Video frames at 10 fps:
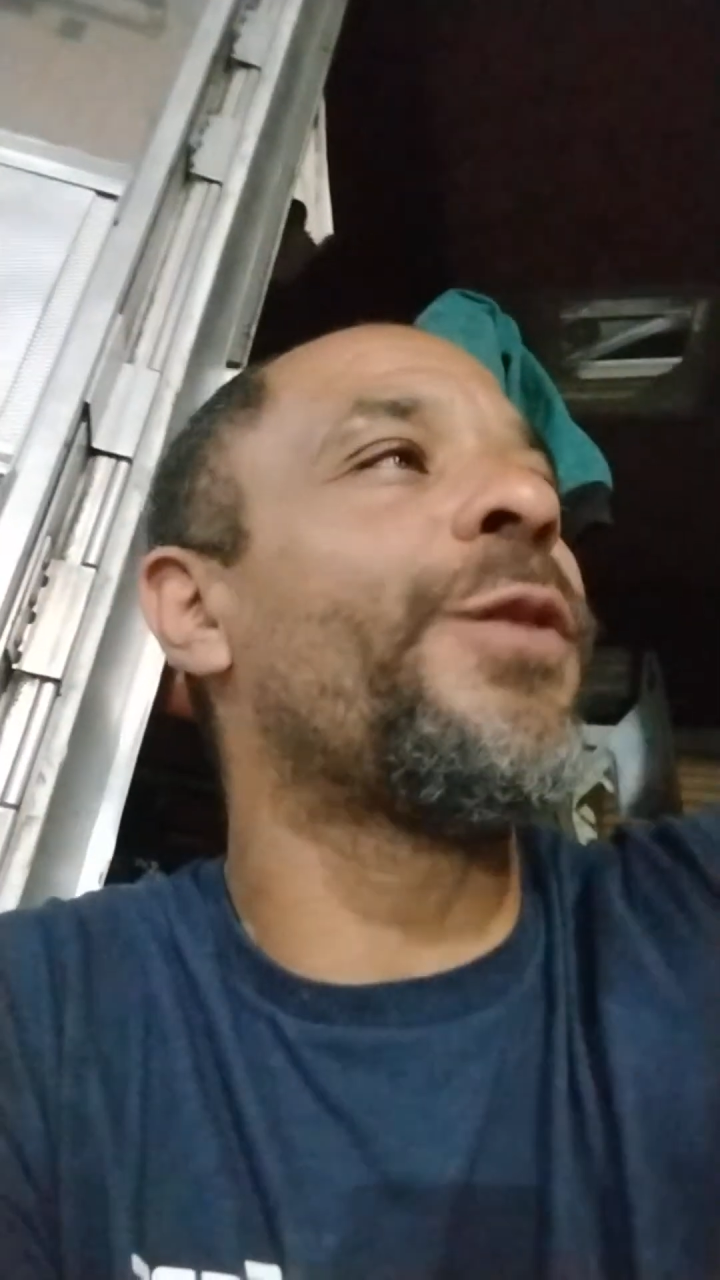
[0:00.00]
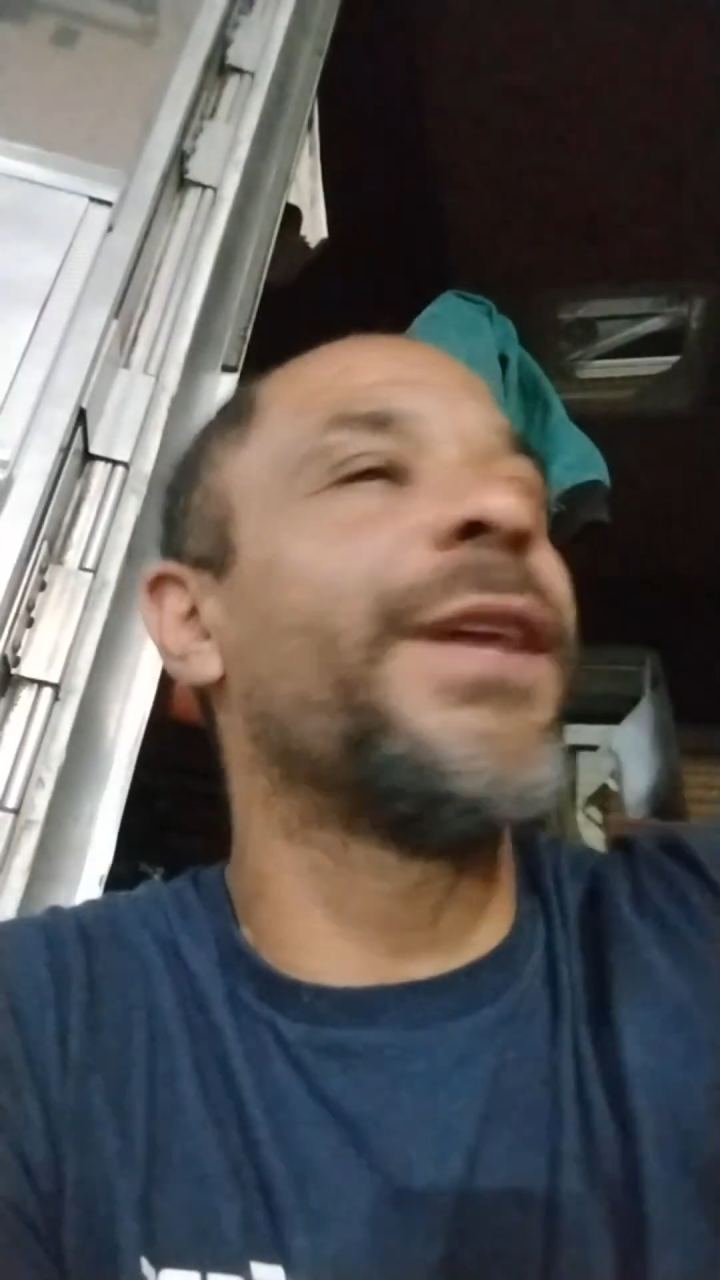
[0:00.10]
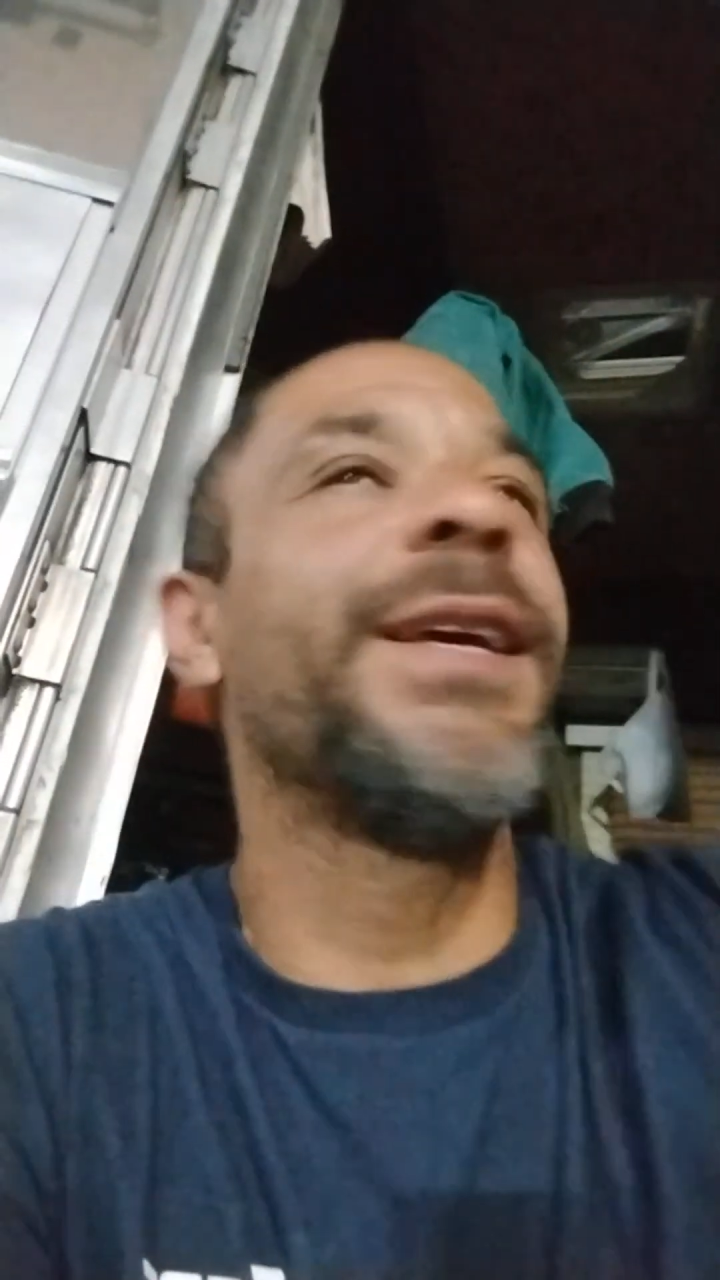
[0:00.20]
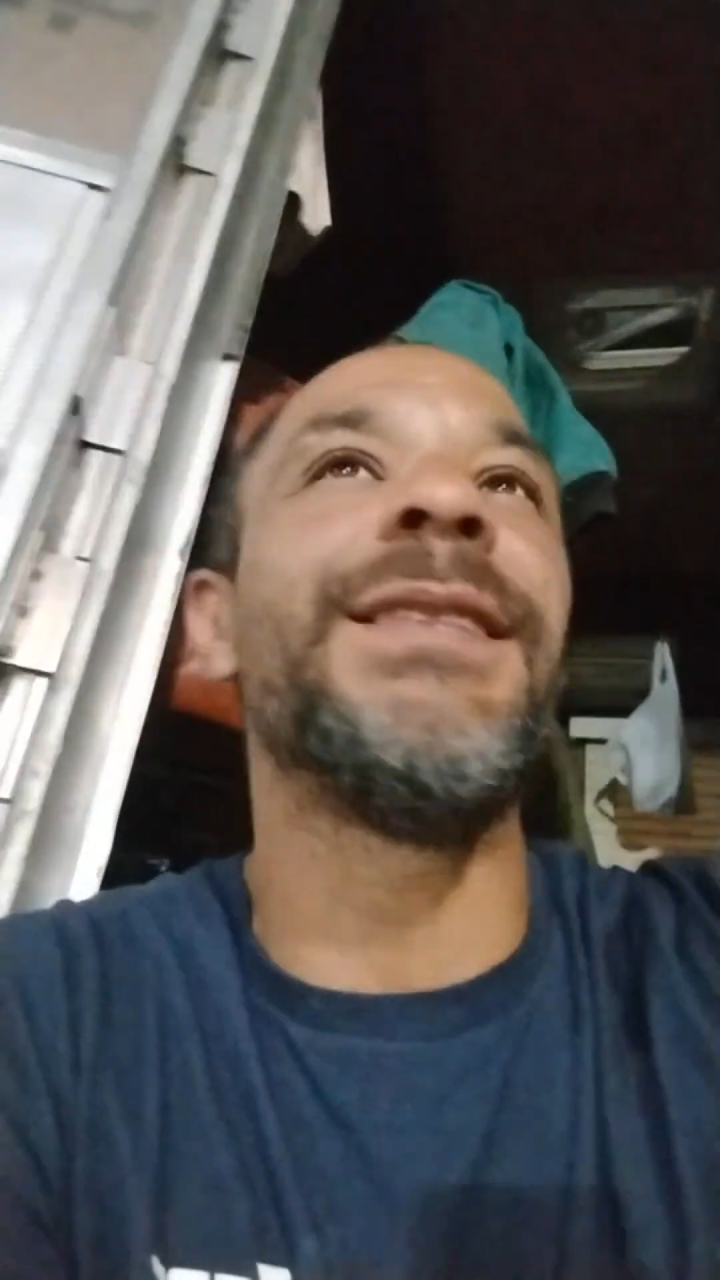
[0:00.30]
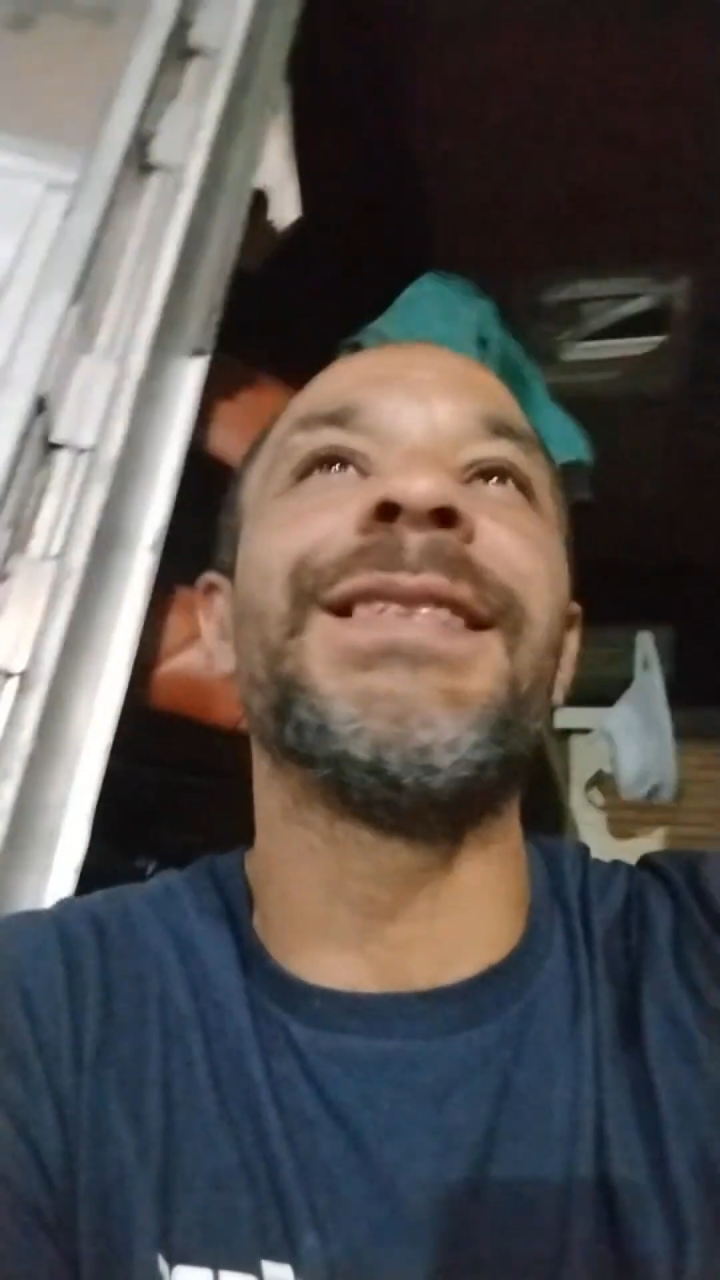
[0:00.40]

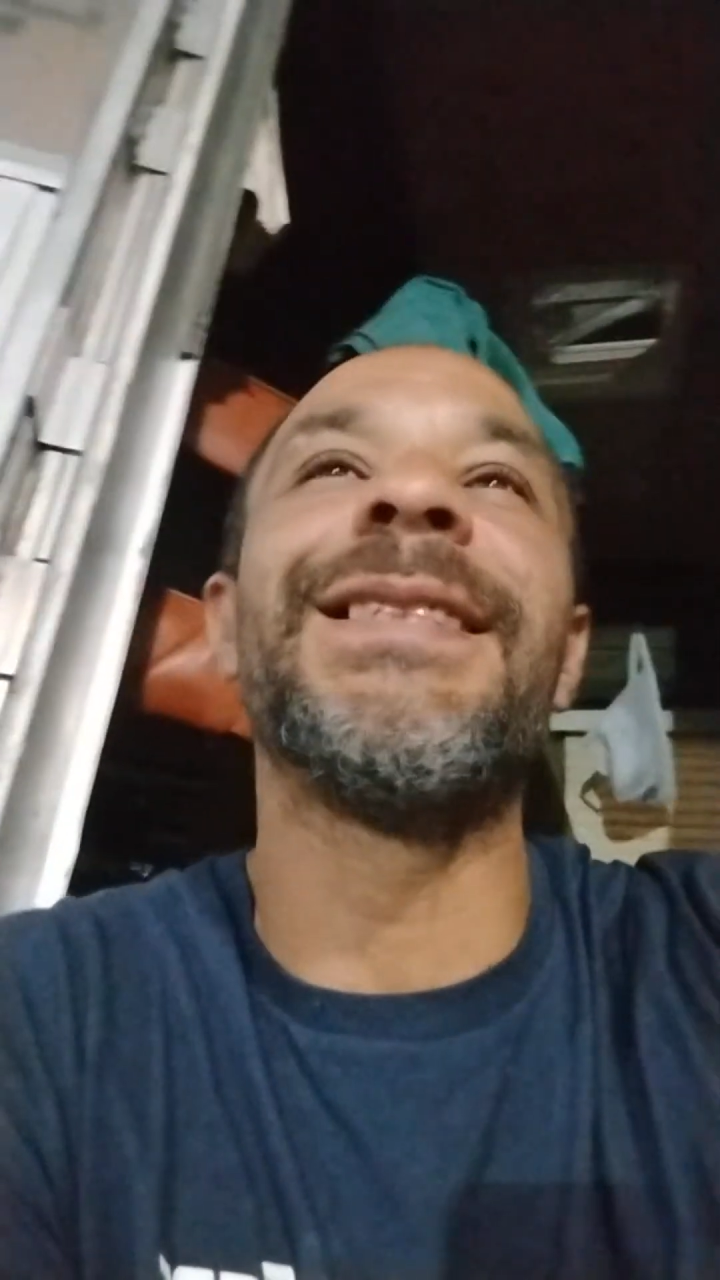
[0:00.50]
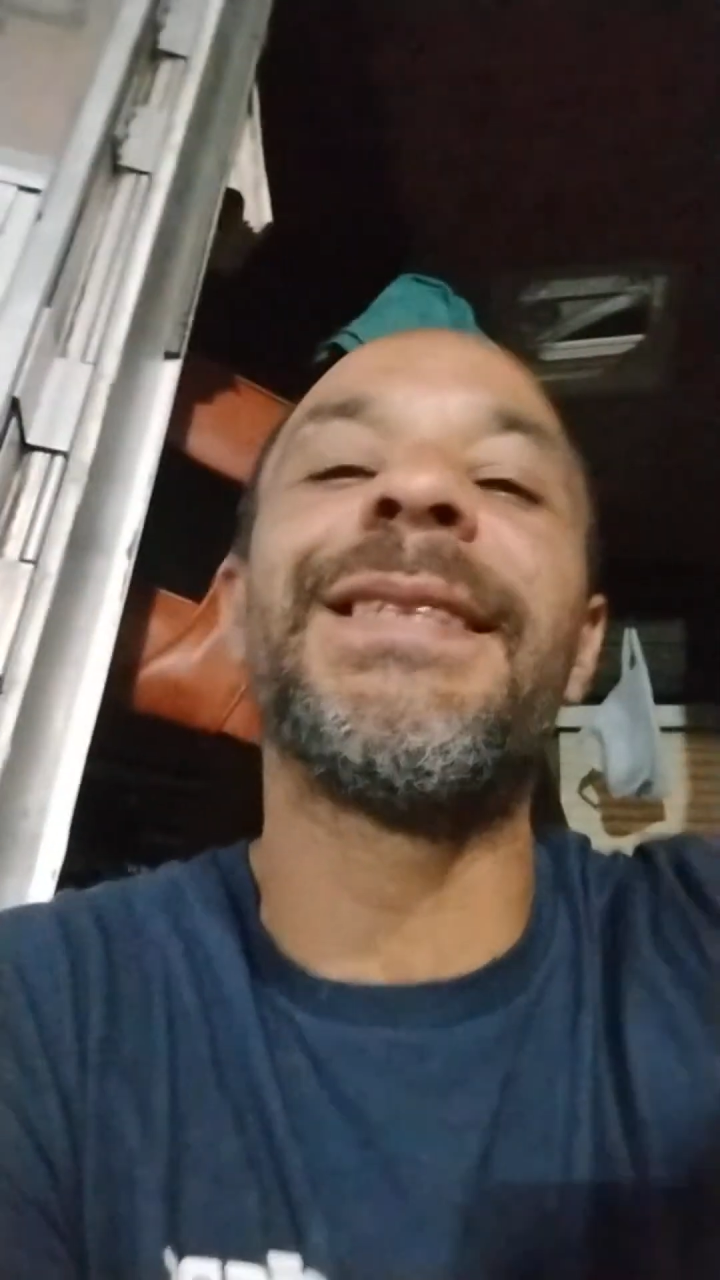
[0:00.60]
things and